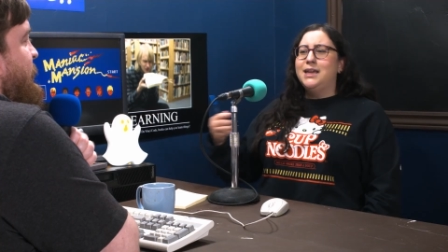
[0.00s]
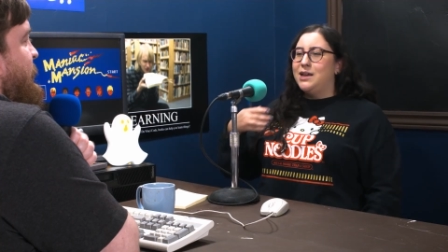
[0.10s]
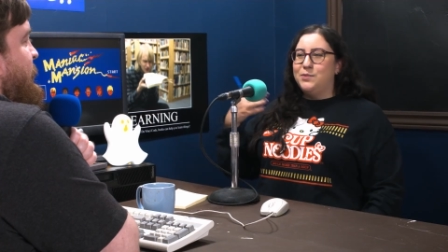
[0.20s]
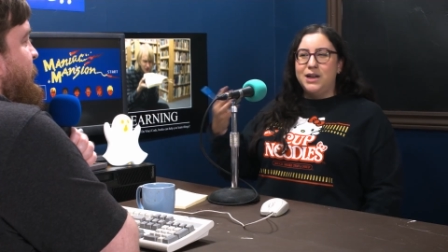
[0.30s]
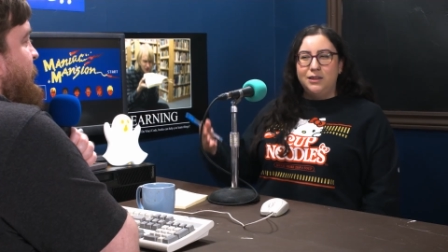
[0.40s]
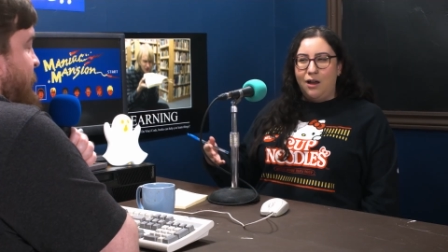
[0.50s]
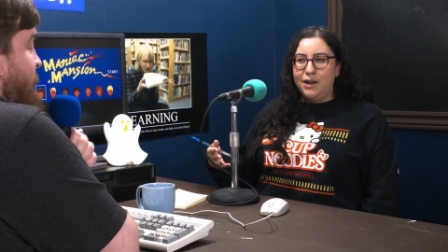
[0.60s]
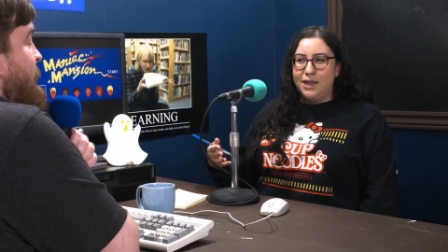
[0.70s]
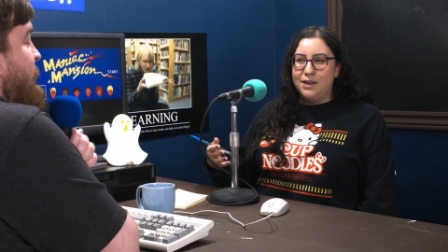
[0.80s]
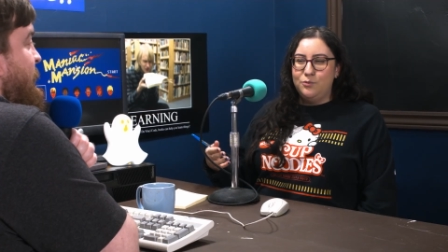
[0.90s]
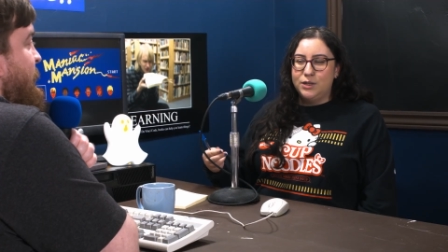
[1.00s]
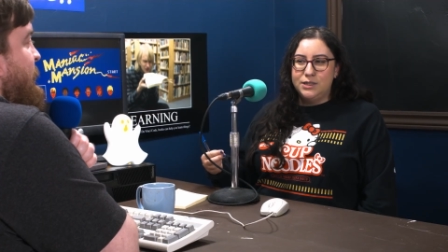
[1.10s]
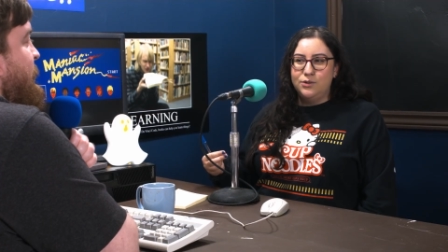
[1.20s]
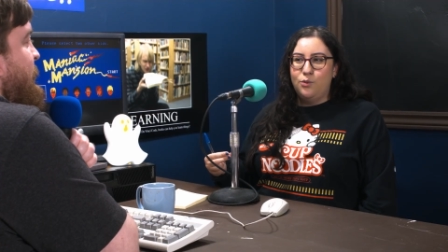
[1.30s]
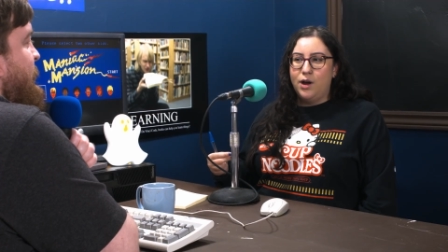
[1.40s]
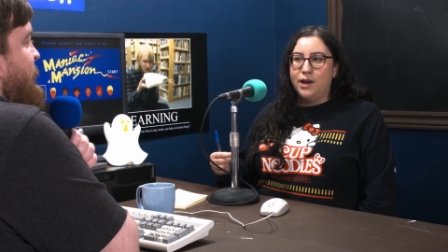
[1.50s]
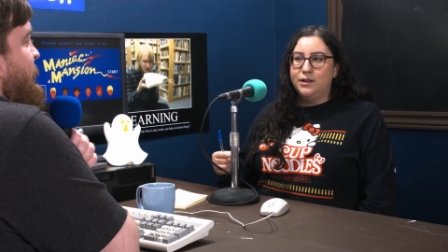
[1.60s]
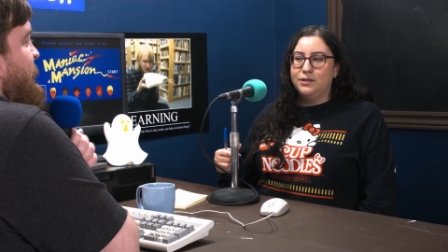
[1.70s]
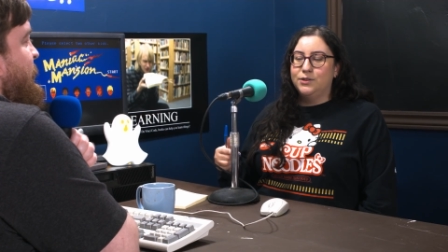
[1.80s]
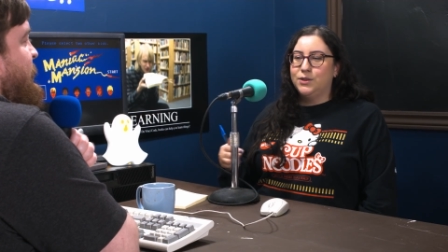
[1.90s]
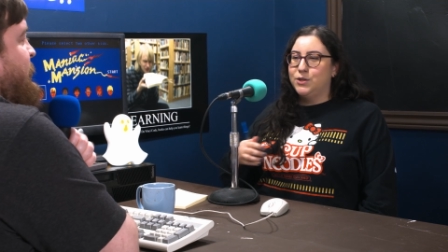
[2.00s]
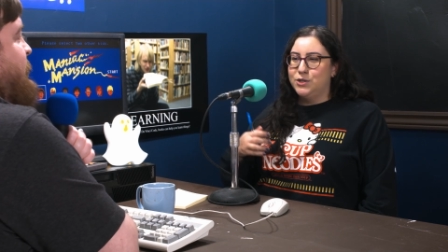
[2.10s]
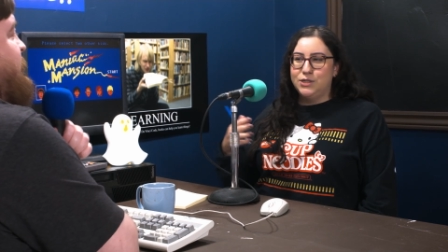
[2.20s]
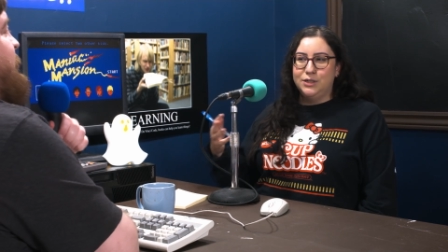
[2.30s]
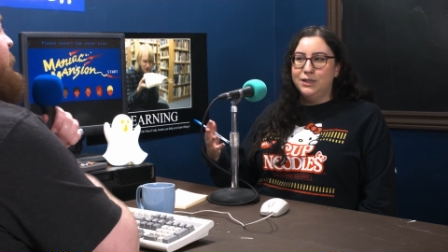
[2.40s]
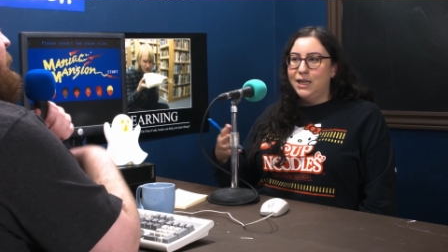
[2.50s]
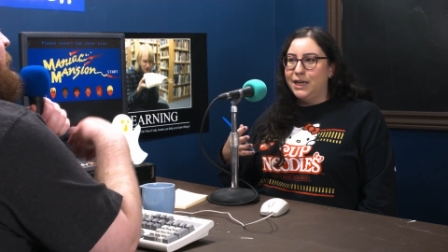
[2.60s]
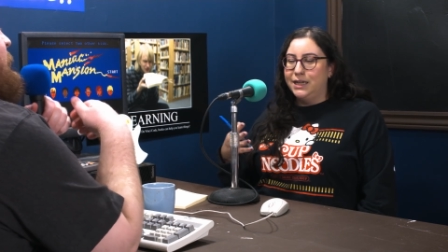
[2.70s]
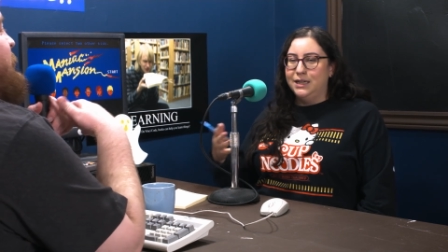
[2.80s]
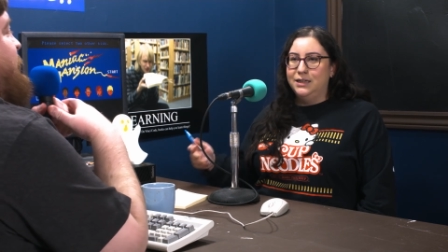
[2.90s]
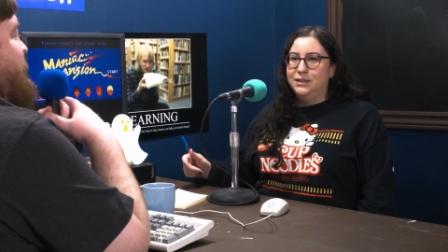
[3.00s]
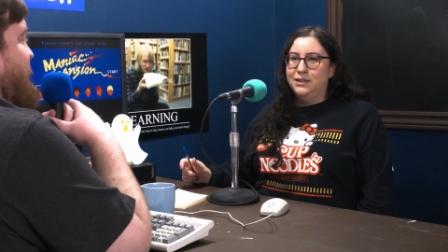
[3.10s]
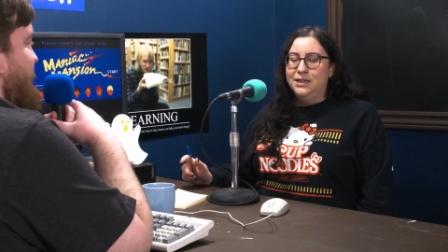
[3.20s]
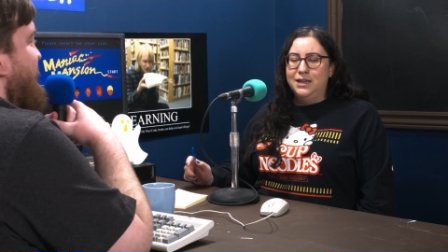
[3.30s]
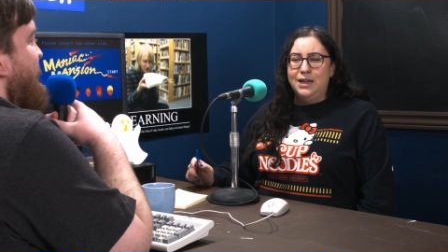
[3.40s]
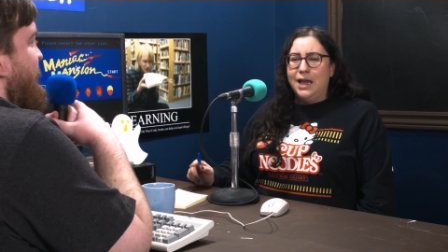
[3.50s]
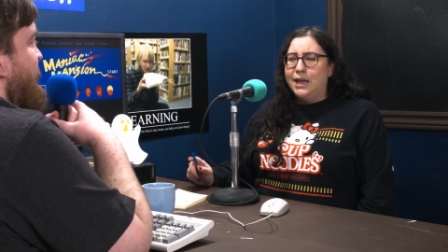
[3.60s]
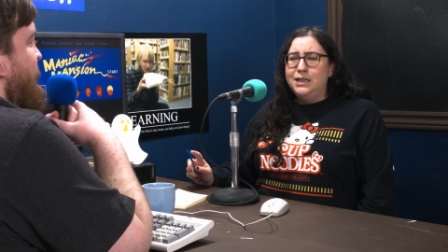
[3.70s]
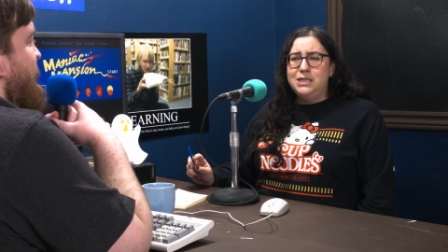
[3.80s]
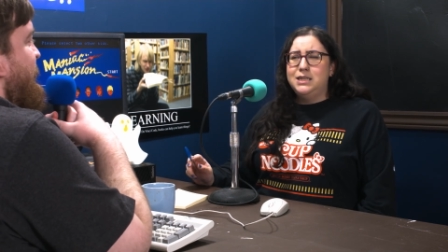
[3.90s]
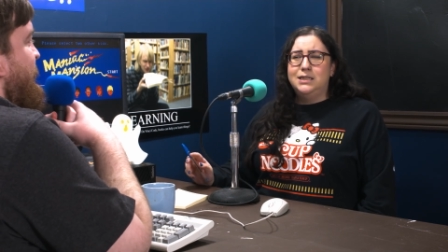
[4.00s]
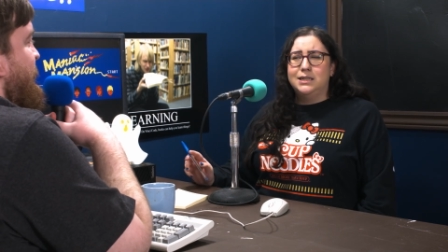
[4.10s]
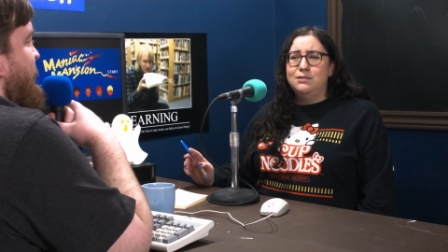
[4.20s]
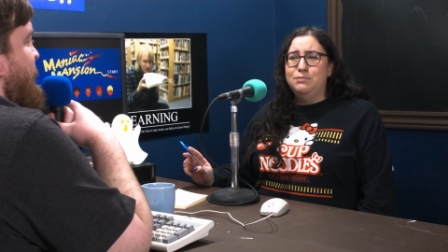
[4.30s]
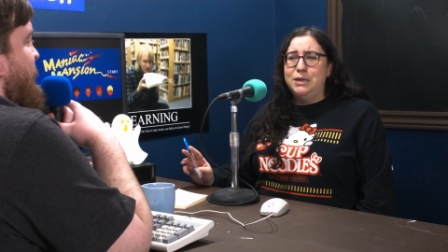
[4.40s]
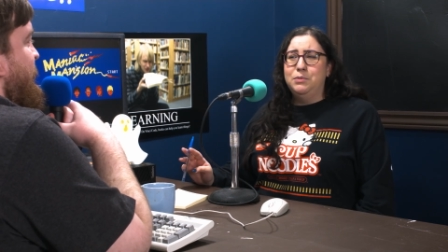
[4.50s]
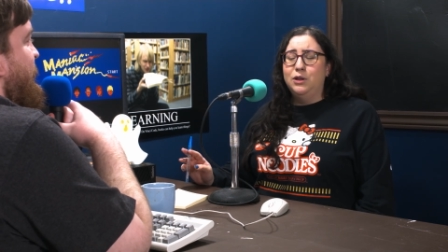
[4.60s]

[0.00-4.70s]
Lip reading: And when I log in once in a while, there's still like at least a dozen people